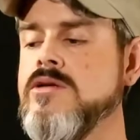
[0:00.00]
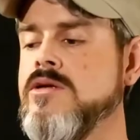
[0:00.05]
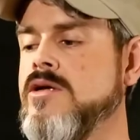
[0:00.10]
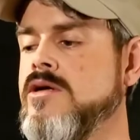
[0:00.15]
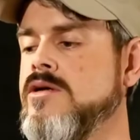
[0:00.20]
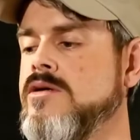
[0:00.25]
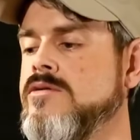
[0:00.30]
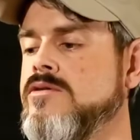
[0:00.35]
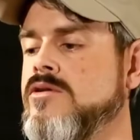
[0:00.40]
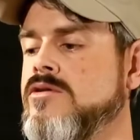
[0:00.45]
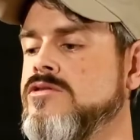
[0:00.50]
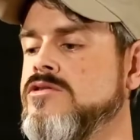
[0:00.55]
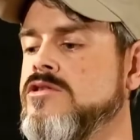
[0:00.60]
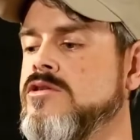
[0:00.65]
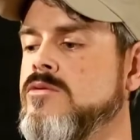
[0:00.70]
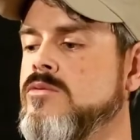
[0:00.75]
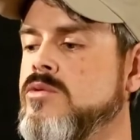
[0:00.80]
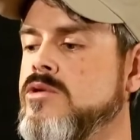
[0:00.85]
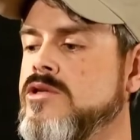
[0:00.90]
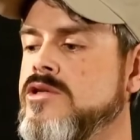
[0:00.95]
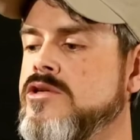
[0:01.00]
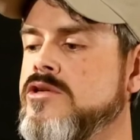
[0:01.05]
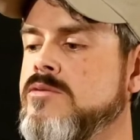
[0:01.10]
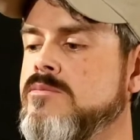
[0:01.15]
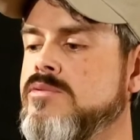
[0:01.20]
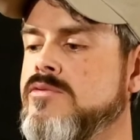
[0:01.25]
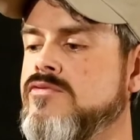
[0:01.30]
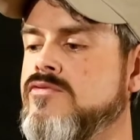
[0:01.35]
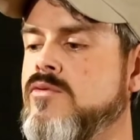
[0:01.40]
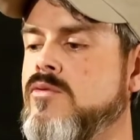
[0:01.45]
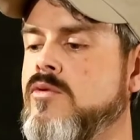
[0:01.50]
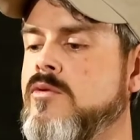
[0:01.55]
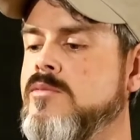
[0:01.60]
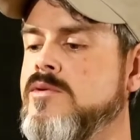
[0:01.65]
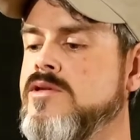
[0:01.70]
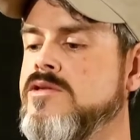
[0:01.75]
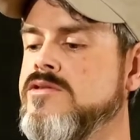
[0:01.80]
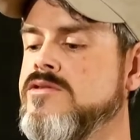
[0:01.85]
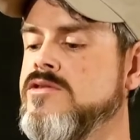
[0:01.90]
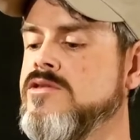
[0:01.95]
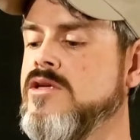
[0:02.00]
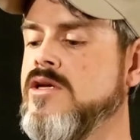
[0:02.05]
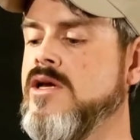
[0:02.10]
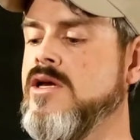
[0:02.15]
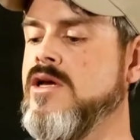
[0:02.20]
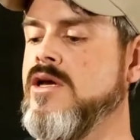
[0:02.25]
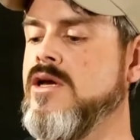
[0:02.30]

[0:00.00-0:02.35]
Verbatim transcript: uh, turns in a really good performance.